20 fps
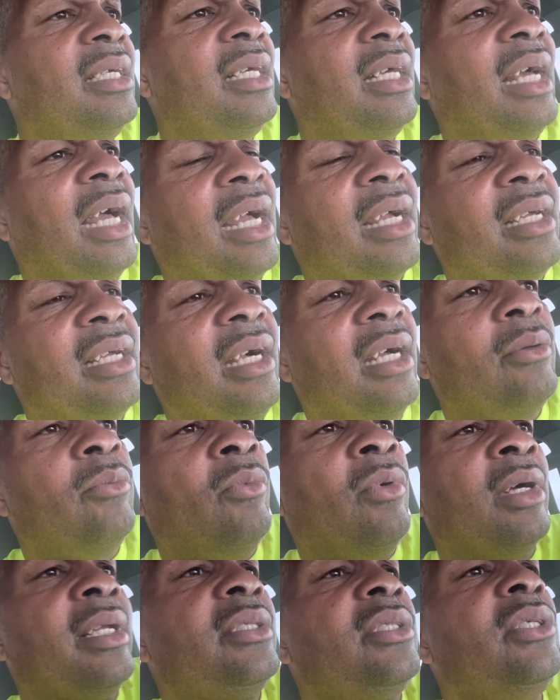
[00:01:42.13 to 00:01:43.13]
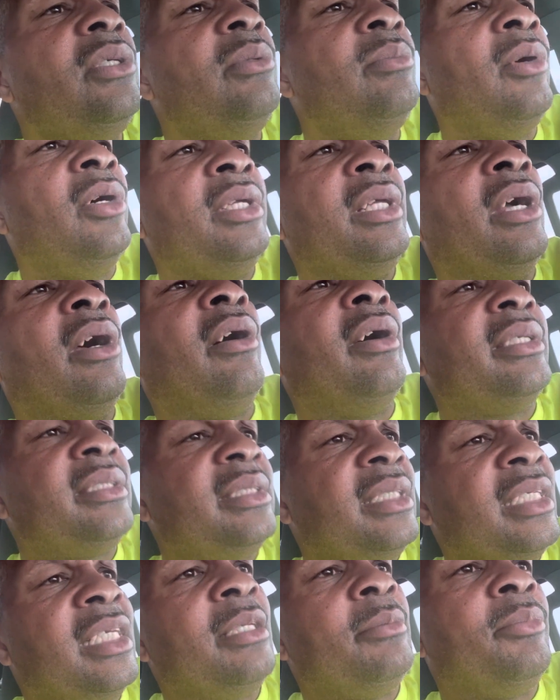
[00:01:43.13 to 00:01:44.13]
I cut 1 or 2 more yards
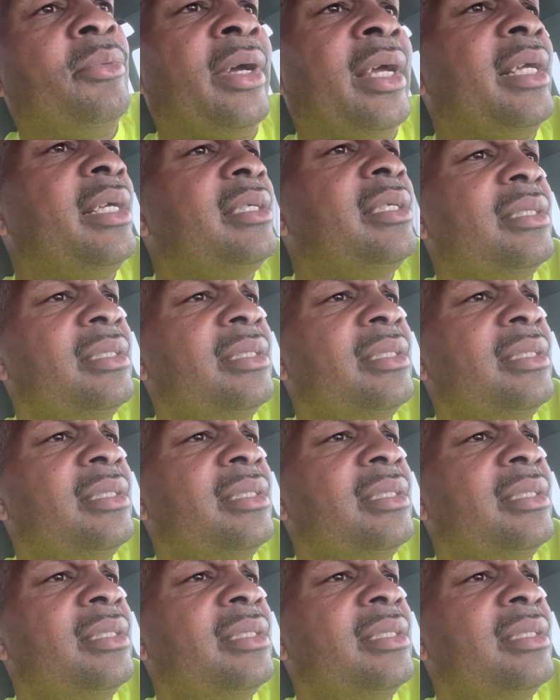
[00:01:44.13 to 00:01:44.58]
and it'd break.